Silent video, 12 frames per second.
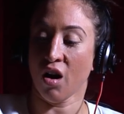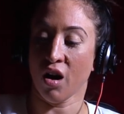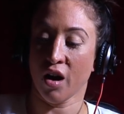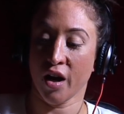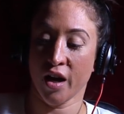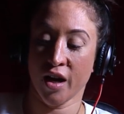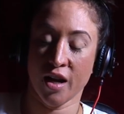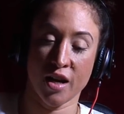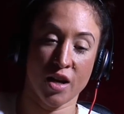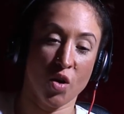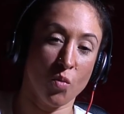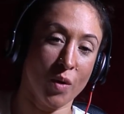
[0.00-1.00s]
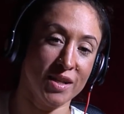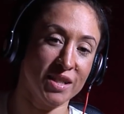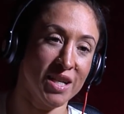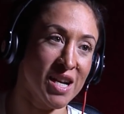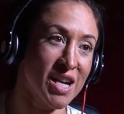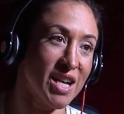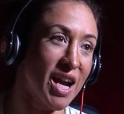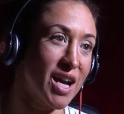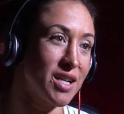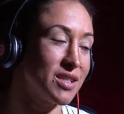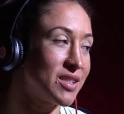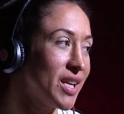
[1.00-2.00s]
On Wednesday night
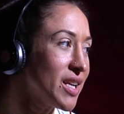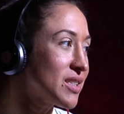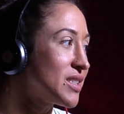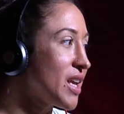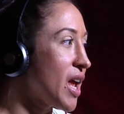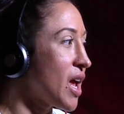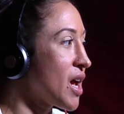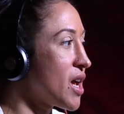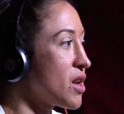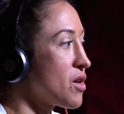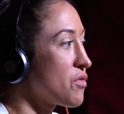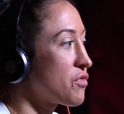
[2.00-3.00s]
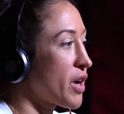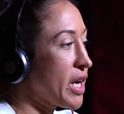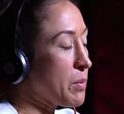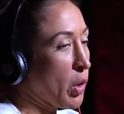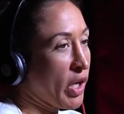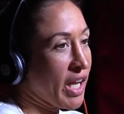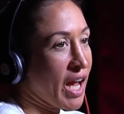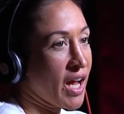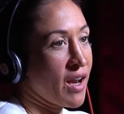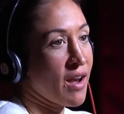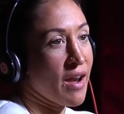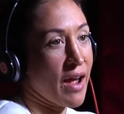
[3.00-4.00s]
at 6 and Friday morning
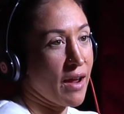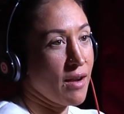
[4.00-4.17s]
at 9.